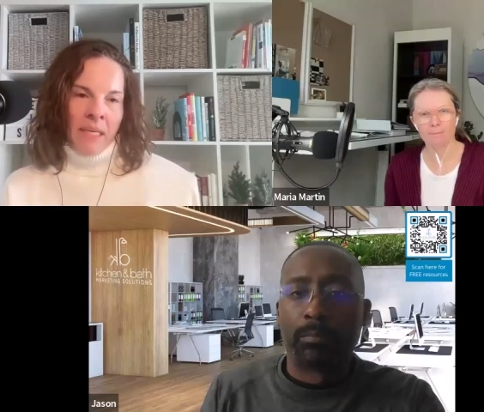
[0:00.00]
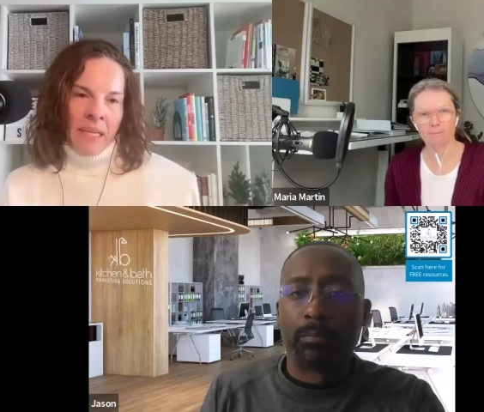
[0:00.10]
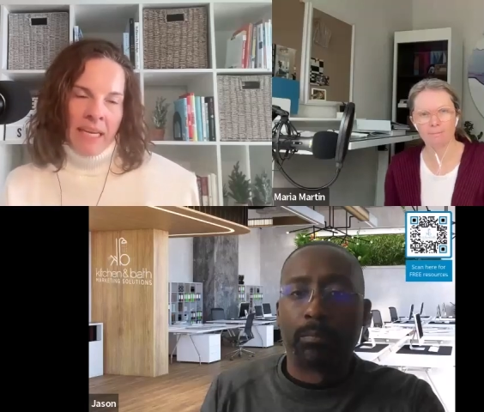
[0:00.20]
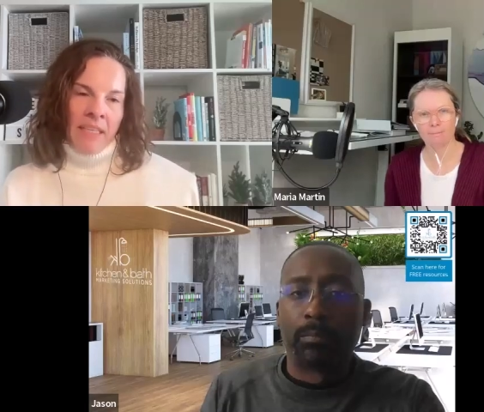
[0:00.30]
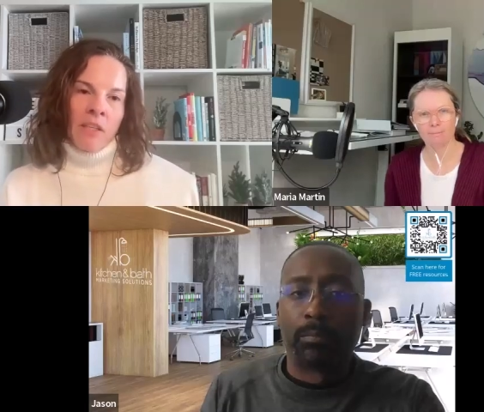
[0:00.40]

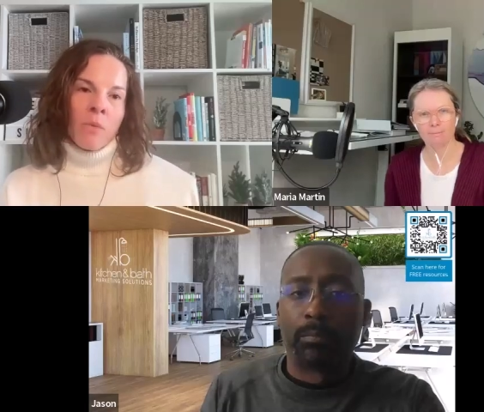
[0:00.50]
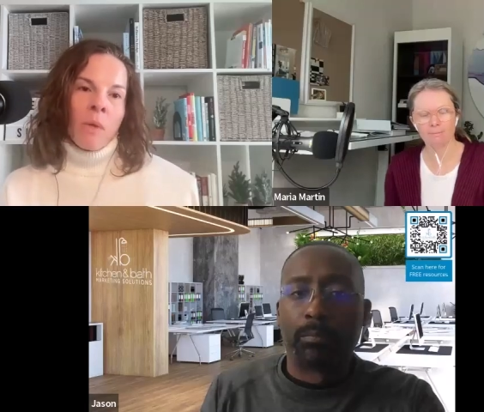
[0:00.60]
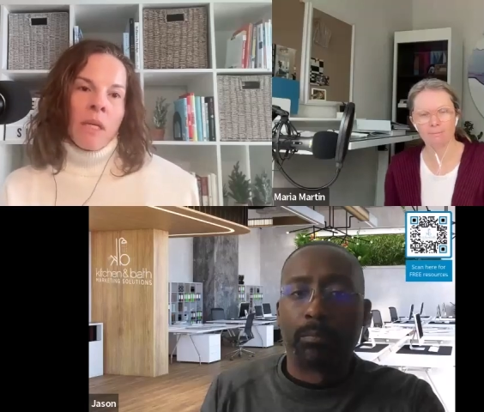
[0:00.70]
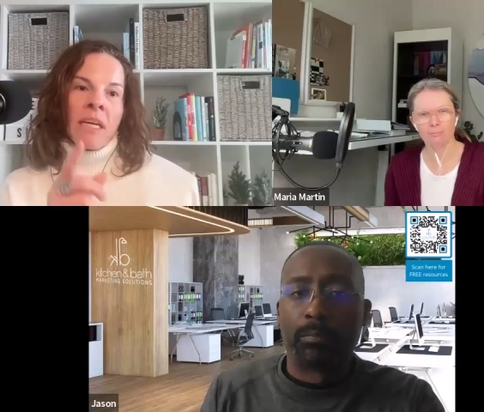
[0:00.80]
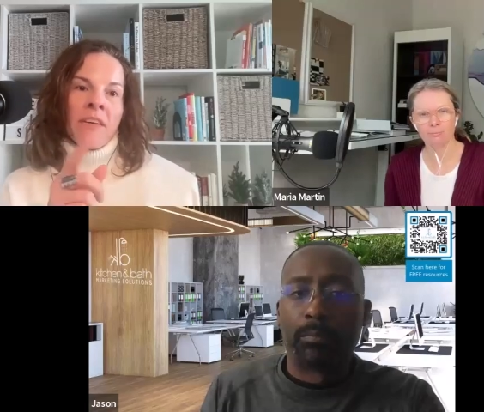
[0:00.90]
Speaker 1: And you
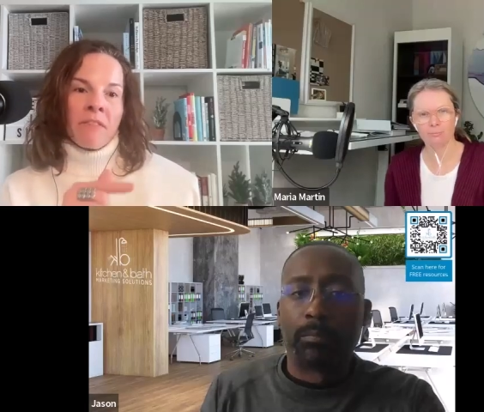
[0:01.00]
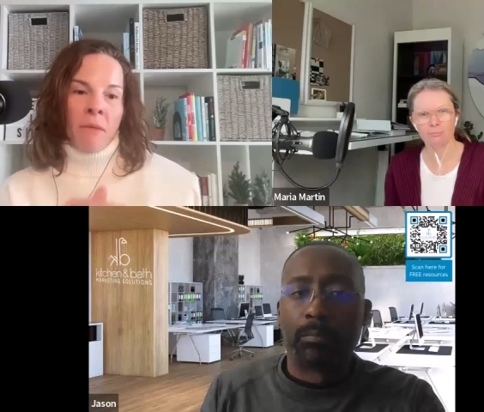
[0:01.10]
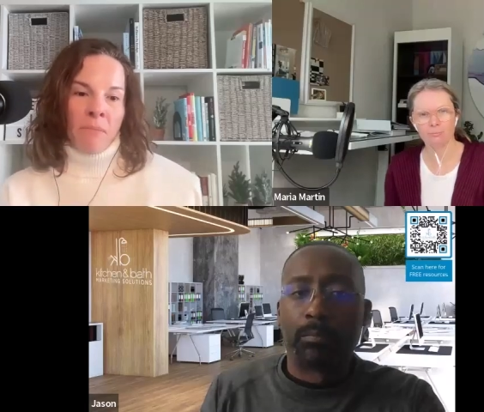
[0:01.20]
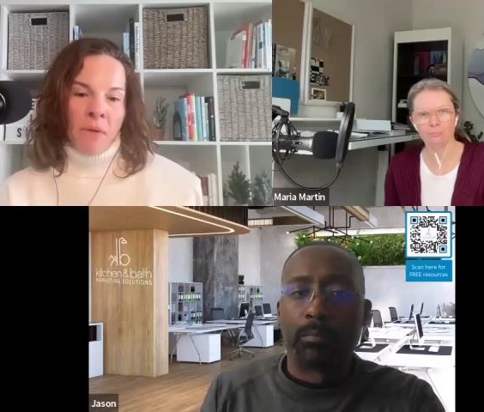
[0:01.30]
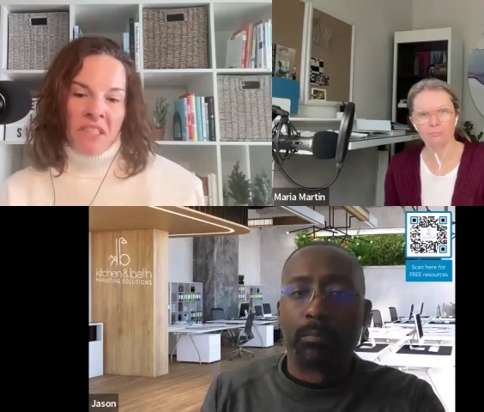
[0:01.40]
want, if the
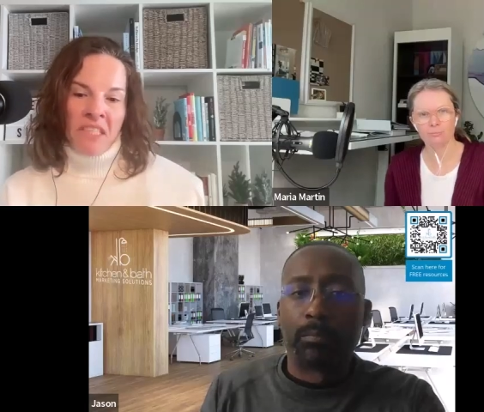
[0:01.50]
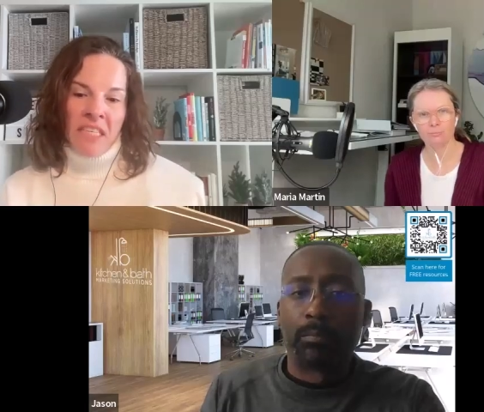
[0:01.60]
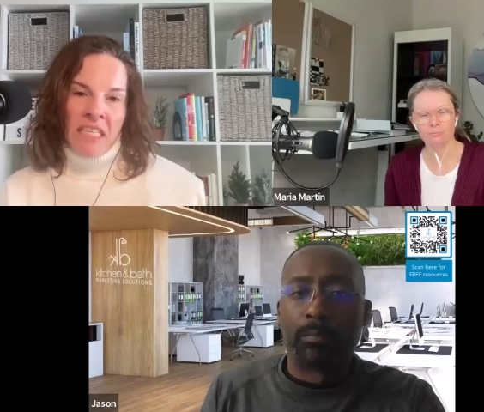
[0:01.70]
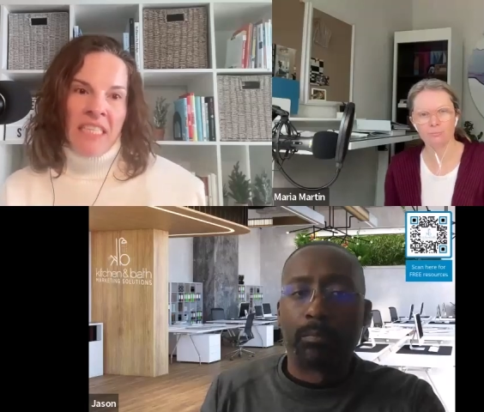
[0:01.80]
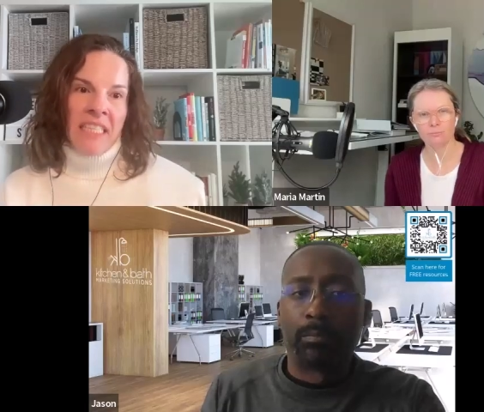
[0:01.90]
person
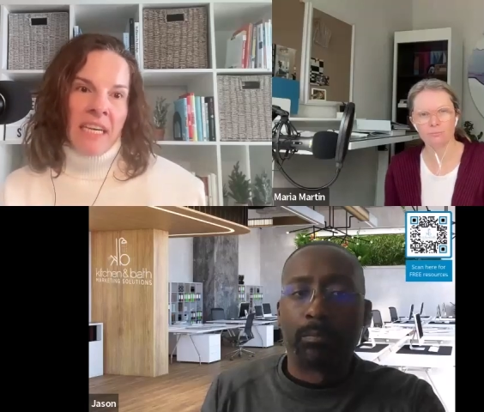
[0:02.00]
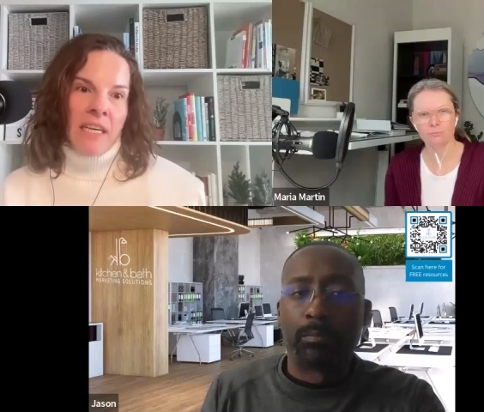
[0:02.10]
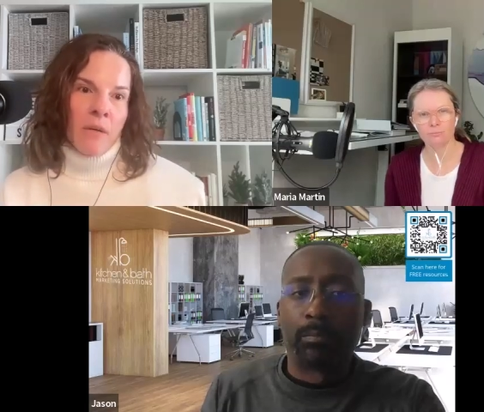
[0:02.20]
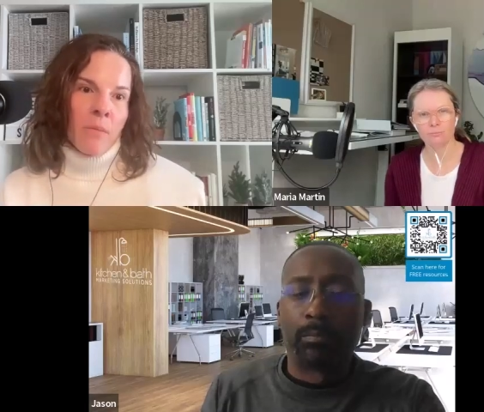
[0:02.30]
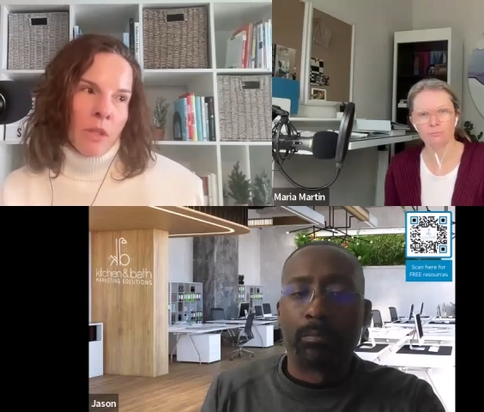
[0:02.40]
is
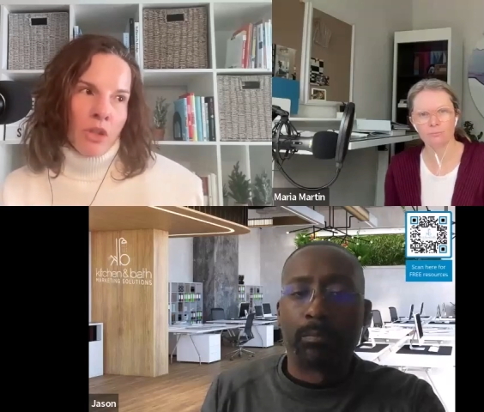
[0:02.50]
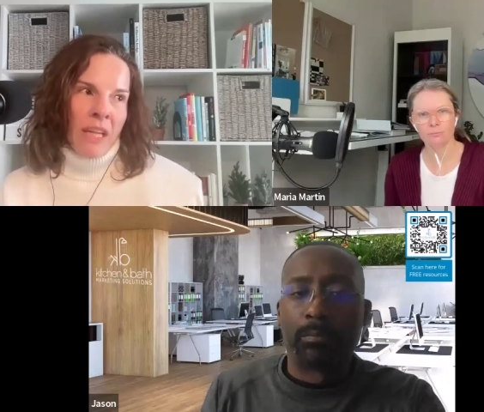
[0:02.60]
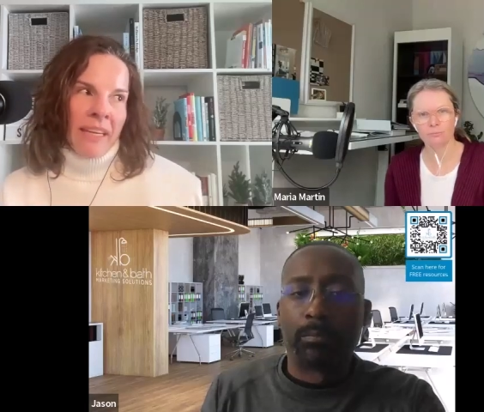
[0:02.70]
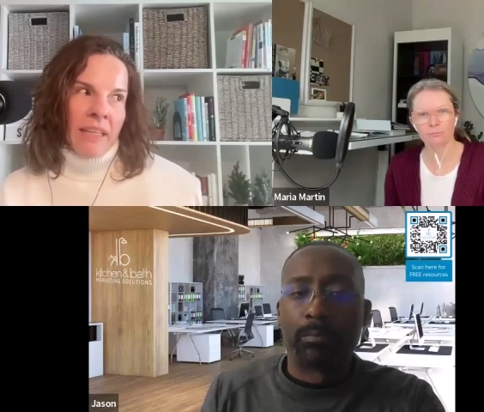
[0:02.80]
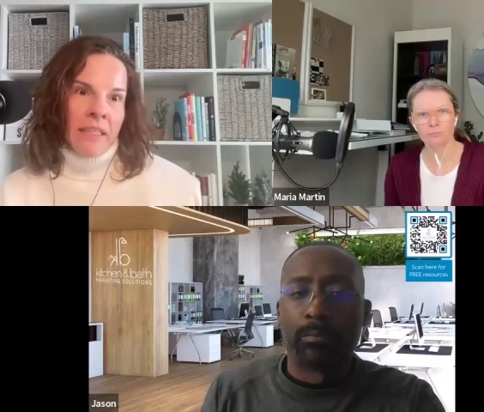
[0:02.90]
there, which
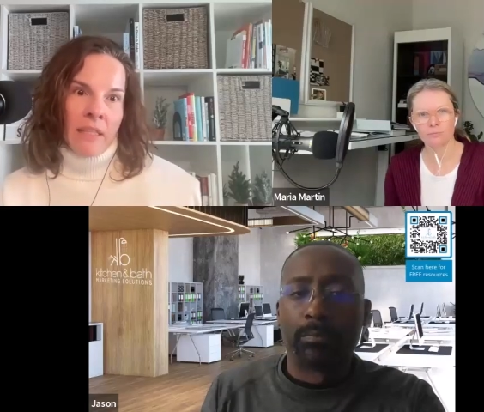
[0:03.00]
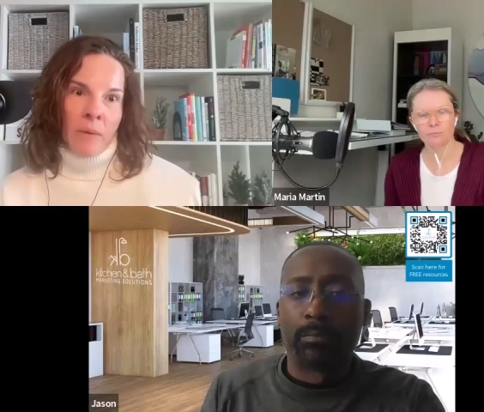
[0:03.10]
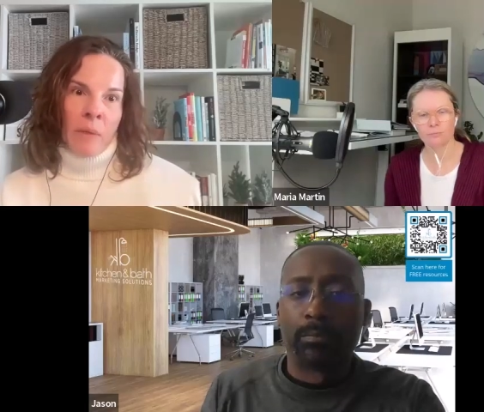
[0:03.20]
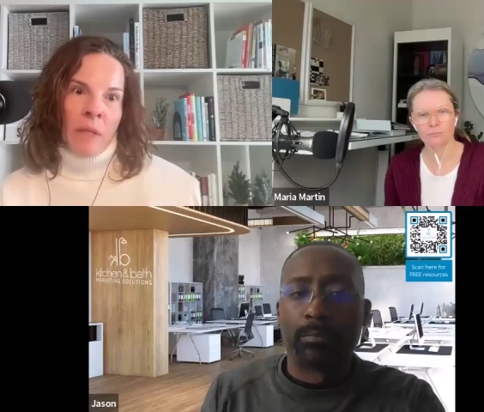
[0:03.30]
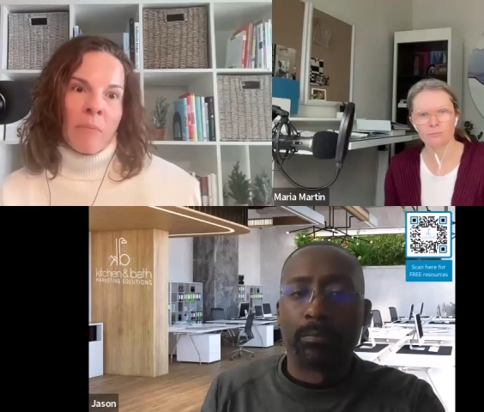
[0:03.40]
likely they
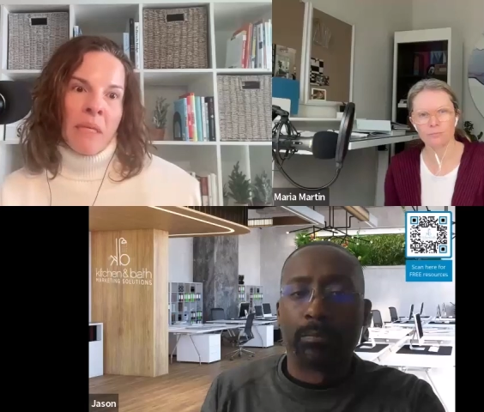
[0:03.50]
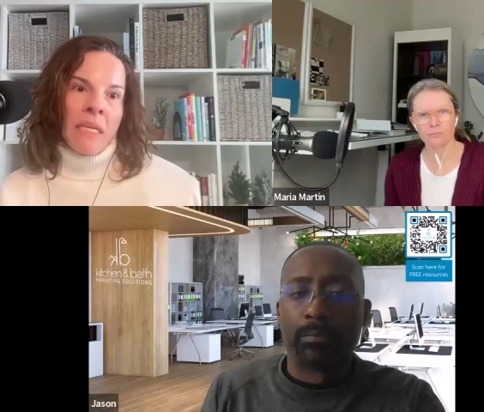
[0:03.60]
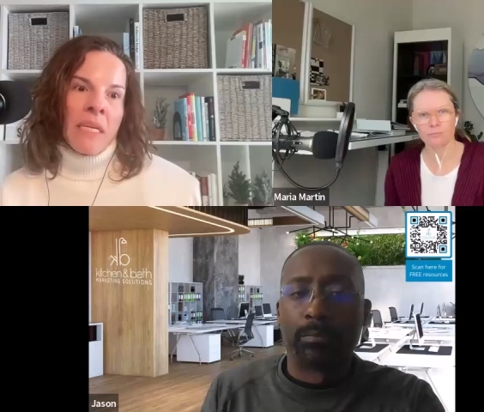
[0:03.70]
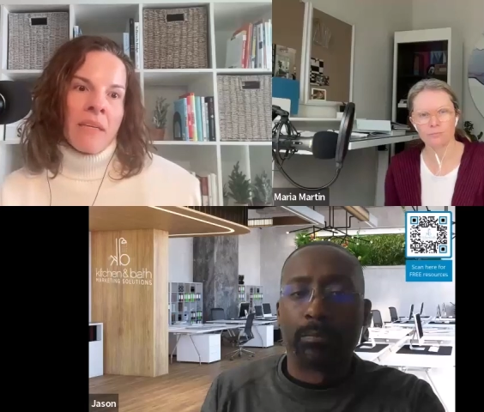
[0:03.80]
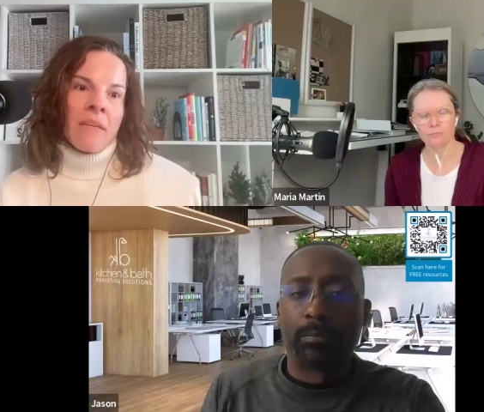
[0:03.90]
will be,